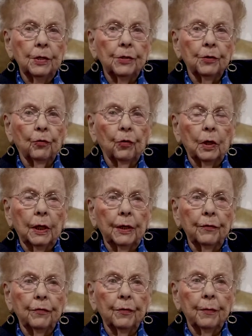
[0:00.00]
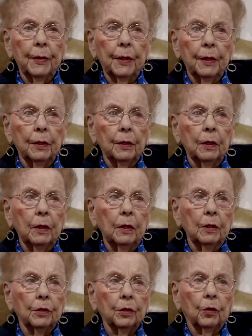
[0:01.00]
to relieve the men
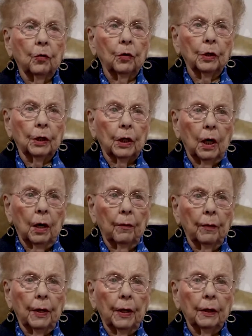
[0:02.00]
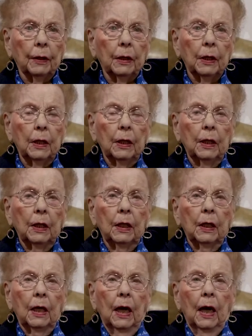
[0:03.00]
to go into combat.
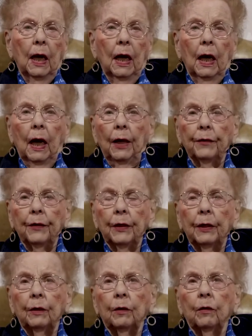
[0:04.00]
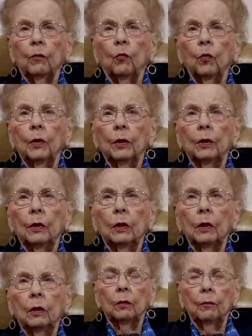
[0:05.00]
I think when
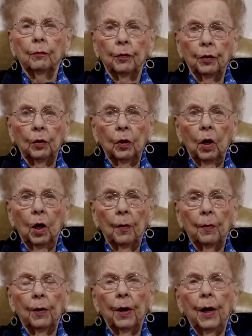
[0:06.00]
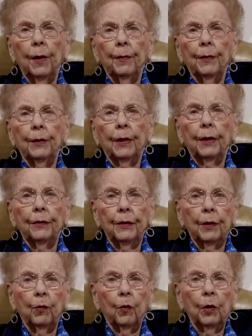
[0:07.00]
Pearl Harbor happened, I
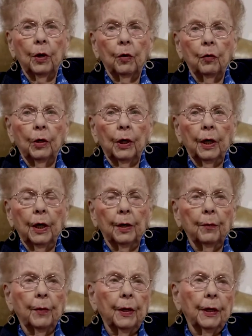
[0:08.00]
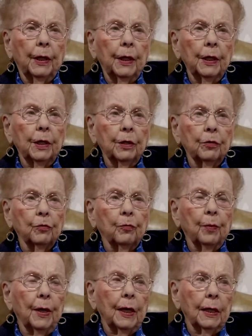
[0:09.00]
think we only had about 800
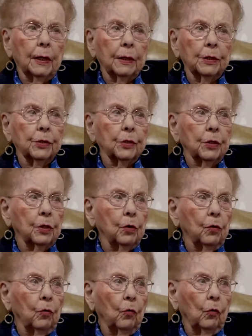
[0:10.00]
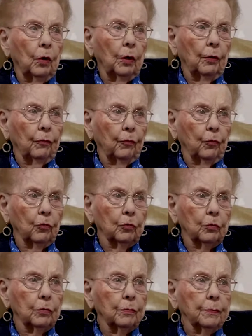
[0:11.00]
pilots in the whole Air
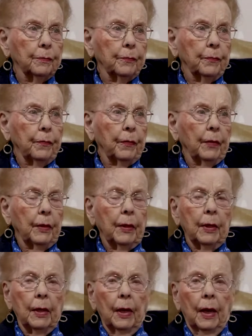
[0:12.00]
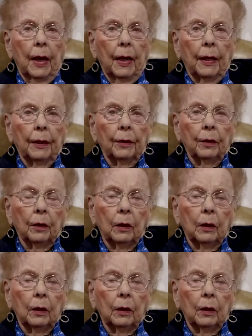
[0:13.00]
Force. And